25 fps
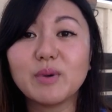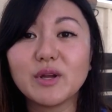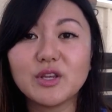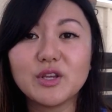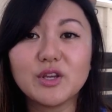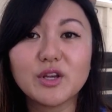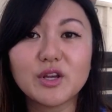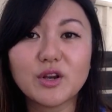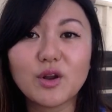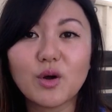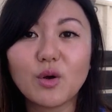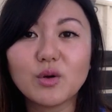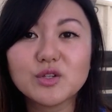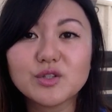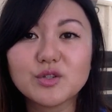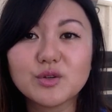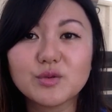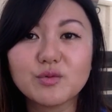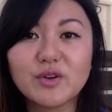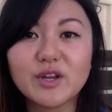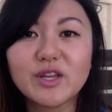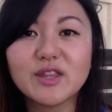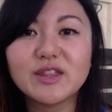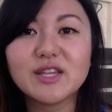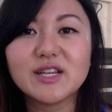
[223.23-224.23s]
but you can
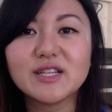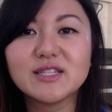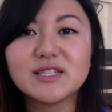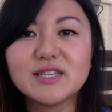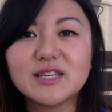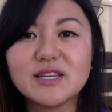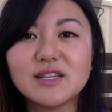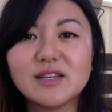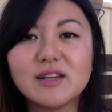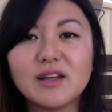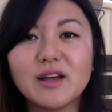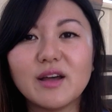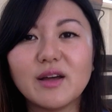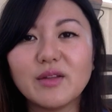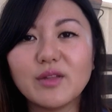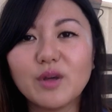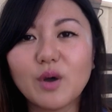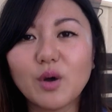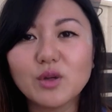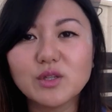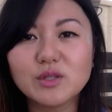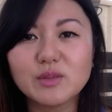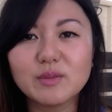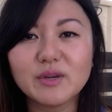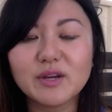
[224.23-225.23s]
also read this in The
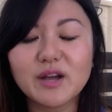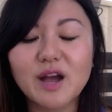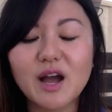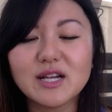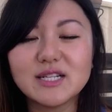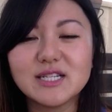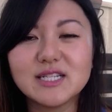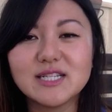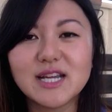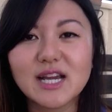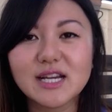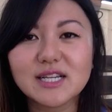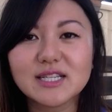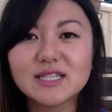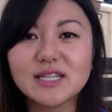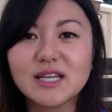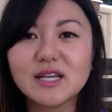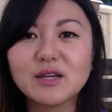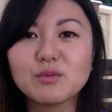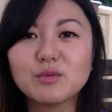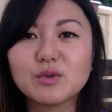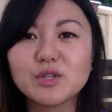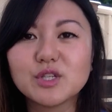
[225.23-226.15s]
Ultimate Guide to Texting,